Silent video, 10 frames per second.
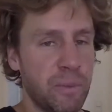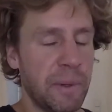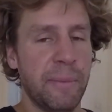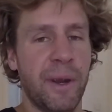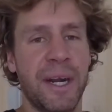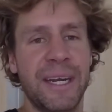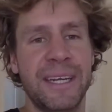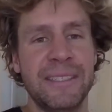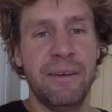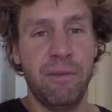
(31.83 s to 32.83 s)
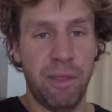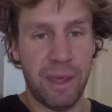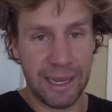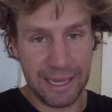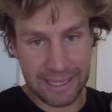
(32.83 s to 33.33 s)
supermarkets,
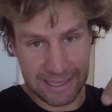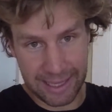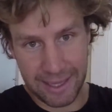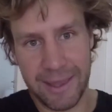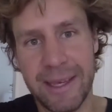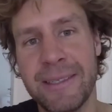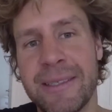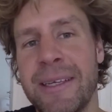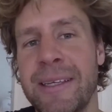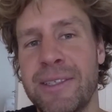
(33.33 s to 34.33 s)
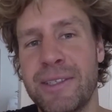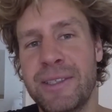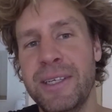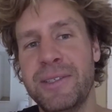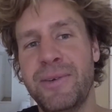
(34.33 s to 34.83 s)
everything is in this
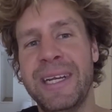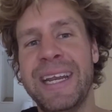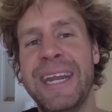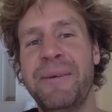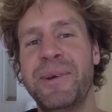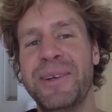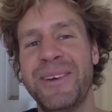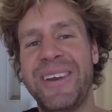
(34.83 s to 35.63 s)
district and neighborhood.